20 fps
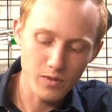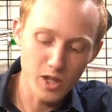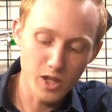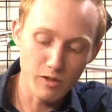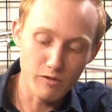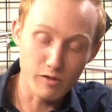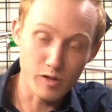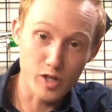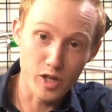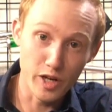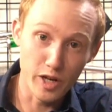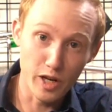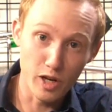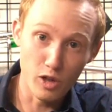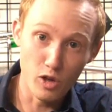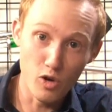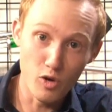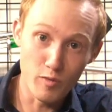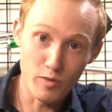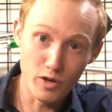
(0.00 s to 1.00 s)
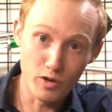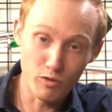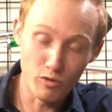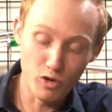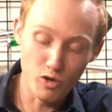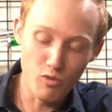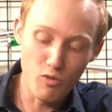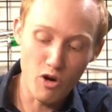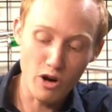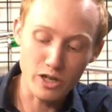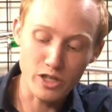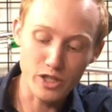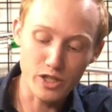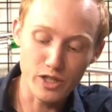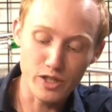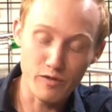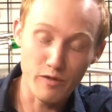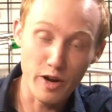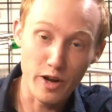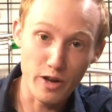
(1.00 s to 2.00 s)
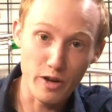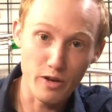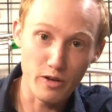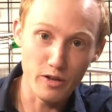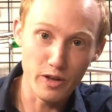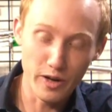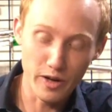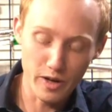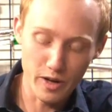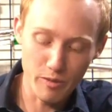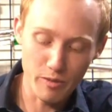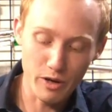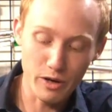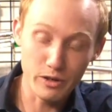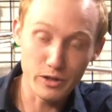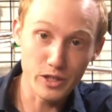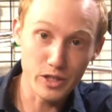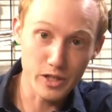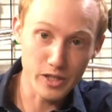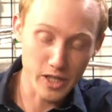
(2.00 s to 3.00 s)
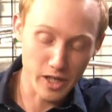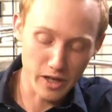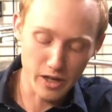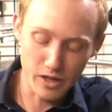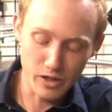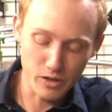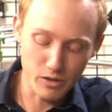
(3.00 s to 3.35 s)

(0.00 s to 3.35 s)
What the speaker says: If you're sitting alone in a room watching this video, then I apologize. I can't